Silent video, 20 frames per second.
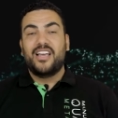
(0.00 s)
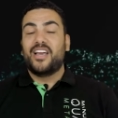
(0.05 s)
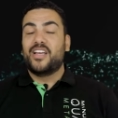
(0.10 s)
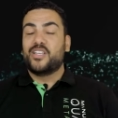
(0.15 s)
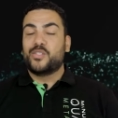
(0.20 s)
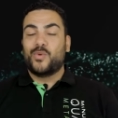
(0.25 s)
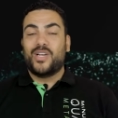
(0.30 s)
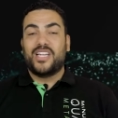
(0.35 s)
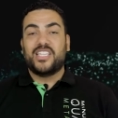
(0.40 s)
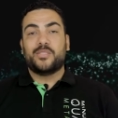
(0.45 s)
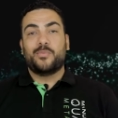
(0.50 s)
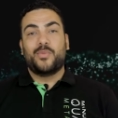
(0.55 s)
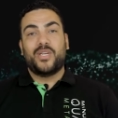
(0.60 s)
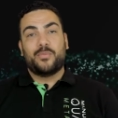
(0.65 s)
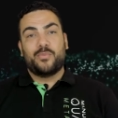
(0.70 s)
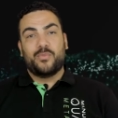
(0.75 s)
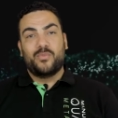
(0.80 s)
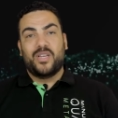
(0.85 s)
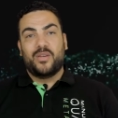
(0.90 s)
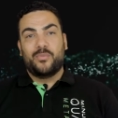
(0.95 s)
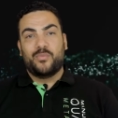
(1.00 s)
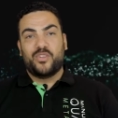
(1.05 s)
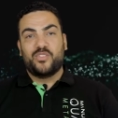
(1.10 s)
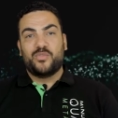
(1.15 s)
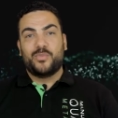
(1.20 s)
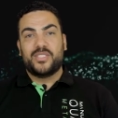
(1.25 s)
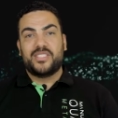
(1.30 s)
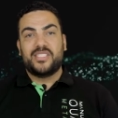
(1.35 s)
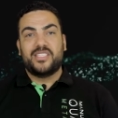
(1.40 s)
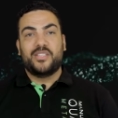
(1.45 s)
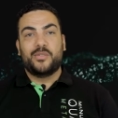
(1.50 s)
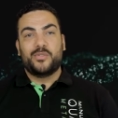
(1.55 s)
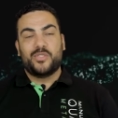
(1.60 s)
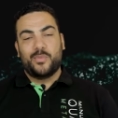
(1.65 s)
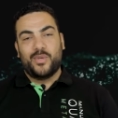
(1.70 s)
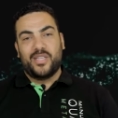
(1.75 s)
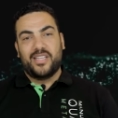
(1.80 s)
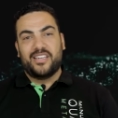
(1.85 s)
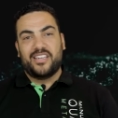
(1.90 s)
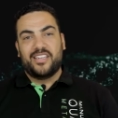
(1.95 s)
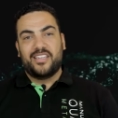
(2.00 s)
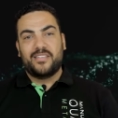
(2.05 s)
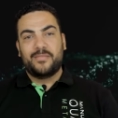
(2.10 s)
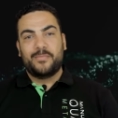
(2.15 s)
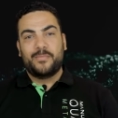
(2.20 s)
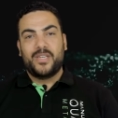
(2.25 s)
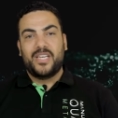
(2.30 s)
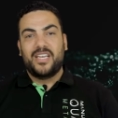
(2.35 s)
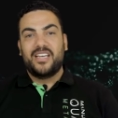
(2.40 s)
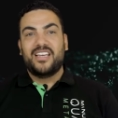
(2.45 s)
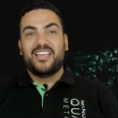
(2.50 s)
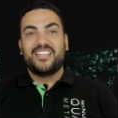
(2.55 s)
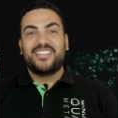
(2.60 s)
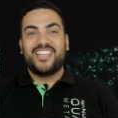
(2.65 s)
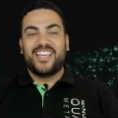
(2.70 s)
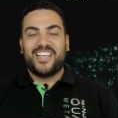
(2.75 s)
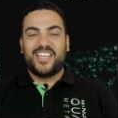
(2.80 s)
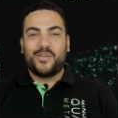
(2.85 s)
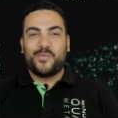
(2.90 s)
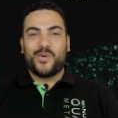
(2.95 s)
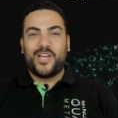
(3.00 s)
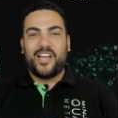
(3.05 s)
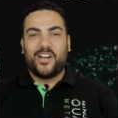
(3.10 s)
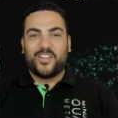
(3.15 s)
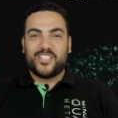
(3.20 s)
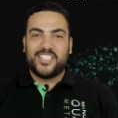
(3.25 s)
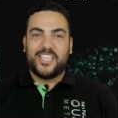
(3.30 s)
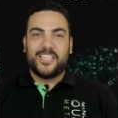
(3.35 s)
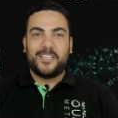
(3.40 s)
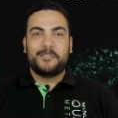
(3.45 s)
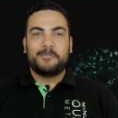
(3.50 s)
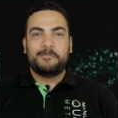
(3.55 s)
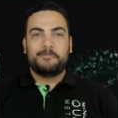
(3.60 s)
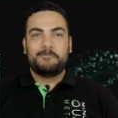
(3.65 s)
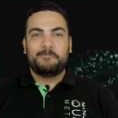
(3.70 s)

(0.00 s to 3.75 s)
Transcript: as well as big improvements in usability. Take it away, Arsene.